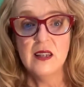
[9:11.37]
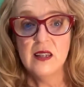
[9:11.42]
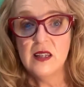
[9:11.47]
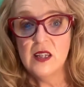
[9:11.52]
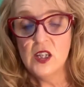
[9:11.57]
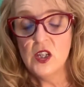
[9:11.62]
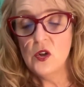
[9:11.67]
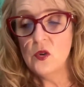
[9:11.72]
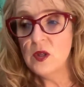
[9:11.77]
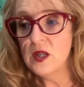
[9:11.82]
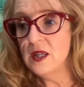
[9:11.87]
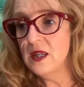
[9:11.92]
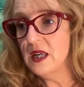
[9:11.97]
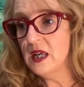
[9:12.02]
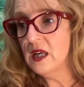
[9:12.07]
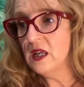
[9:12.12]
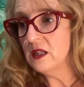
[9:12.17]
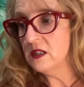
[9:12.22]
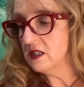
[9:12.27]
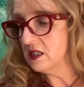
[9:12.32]
You can
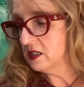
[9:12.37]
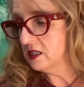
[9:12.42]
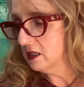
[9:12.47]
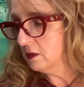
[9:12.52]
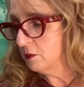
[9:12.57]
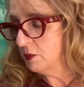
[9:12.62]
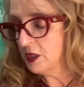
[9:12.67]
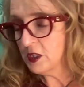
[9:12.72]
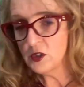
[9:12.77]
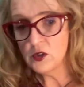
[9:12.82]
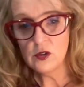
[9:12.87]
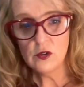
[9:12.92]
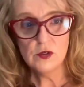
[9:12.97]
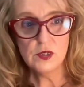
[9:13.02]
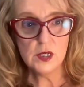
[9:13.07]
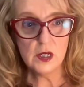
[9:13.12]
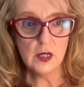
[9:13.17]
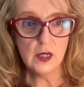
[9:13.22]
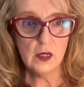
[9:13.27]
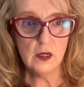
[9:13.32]
get pictures
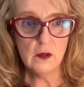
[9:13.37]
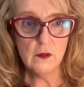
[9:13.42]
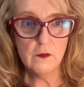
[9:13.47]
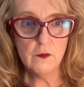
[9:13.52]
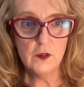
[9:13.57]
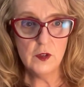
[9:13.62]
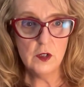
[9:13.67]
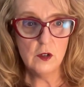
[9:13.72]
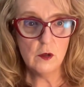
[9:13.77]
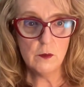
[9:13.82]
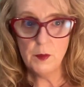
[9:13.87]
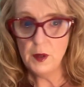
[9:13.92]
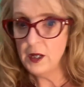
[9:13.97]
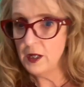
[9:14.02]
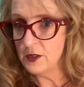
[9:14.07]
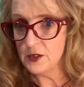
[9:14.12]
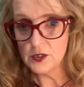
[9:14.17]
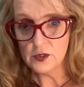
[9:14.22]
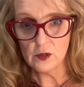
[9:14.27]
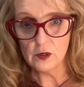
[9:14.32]
of your
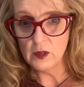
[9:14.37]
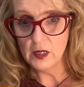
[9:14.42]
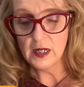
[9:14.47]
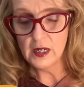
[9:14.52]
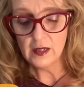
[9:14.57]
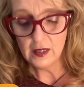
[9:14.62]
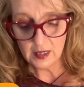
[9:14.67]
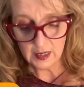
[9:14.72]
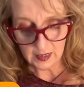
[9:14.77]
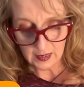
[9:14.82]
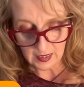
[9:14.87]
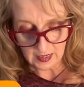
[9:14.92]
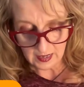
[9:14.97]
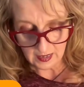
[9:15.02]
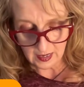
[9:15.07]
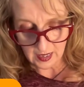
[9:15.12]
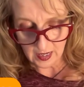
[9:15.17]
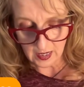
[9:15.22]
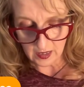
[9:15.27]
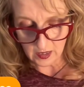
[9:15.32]
pets or anything like
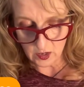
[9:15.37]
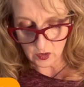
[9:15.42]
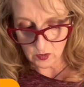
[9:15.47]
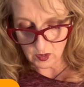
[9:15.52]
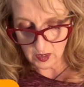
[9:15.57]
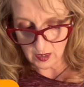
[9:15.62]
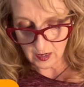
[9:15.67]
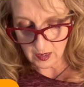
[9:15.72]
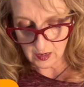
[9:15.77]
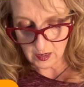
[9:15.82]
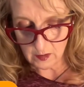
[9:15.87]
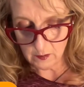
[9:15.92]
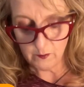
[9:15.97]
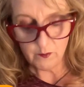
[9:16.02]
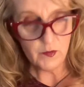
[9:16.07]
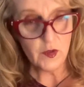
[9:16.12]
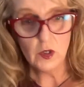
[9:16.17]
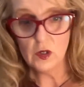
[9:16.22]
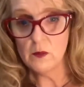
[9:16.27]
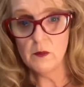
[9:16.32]
that. You can get them,
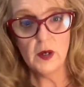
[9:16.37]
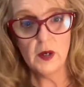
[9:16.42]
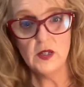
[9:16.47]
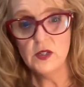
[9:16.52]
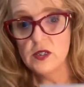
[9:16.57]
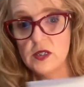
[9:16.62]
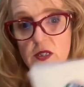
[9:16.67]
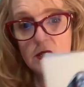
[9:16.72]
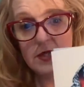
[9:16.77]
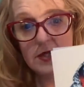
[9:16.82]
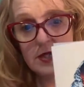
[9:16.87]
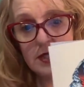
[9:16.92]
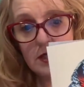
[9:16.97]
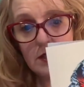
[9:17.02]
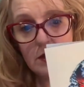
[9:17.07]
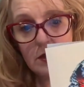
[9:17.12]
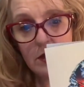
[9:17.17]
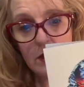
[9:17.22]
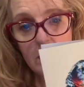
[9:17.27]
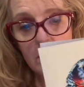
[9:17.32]
you can buy just a
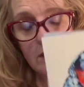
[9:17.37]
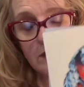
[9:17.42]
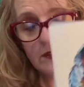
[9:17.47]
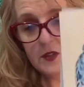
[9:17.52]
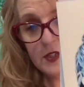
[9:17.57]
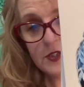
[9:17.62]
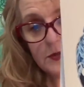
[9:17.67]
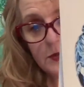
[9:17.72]
single card. This